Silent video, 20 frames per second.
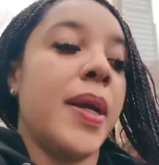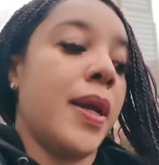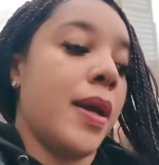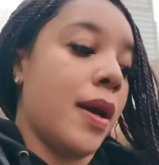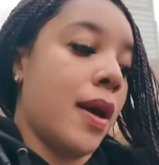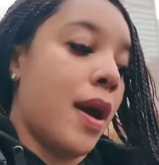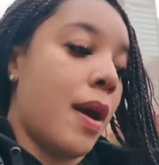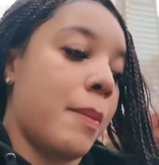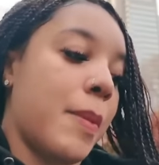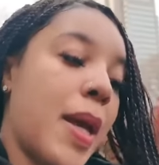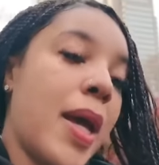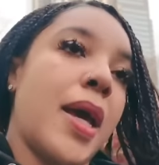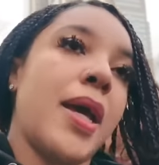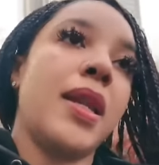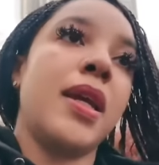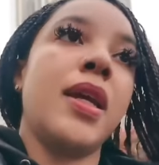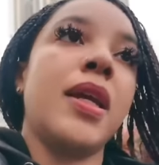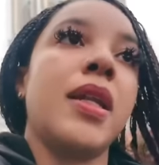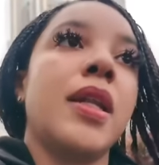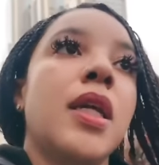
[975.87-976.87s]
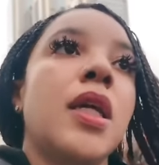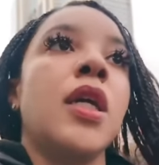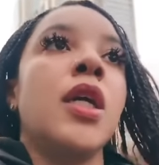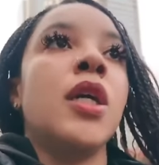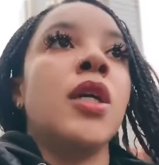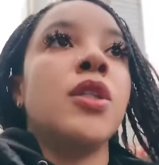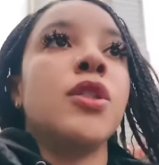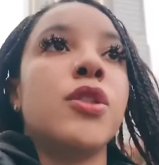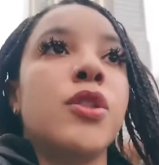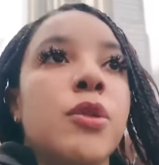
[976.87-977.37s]
But yeah, I'm heading
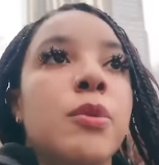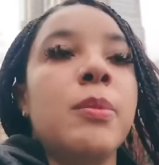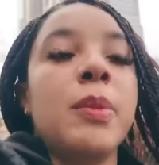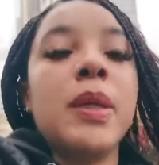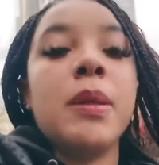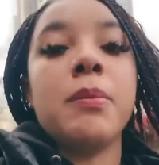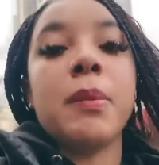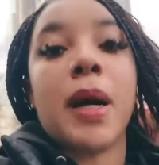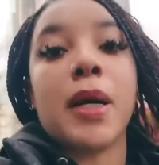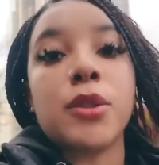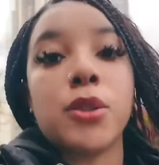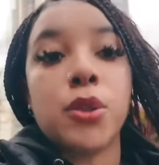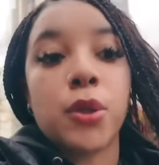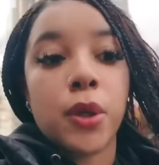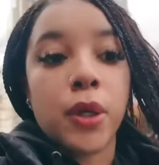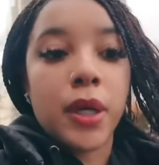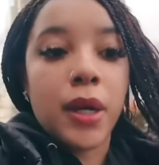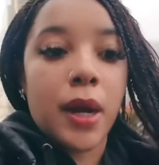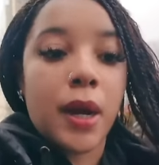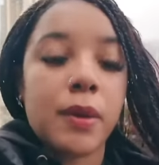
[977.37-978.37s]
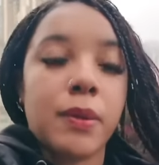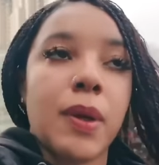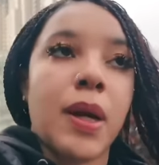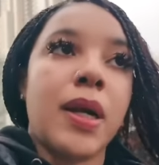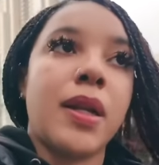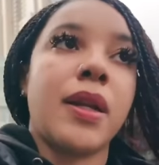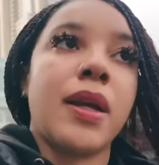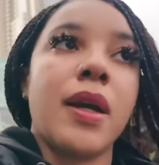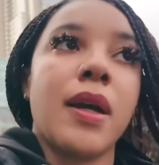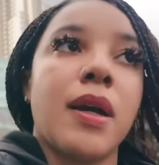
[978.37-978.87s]
to meet my tour guide
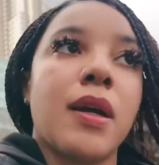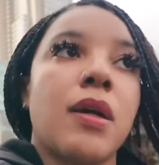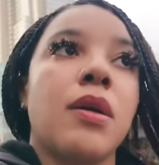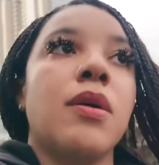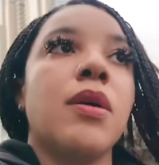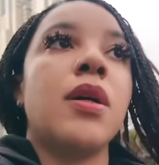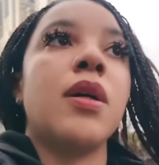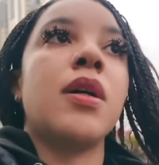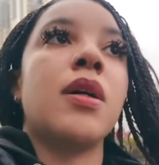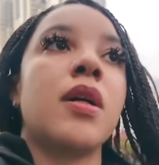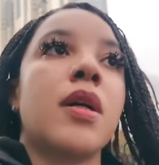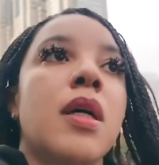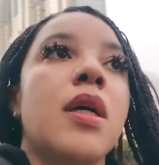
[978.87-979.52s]
right now.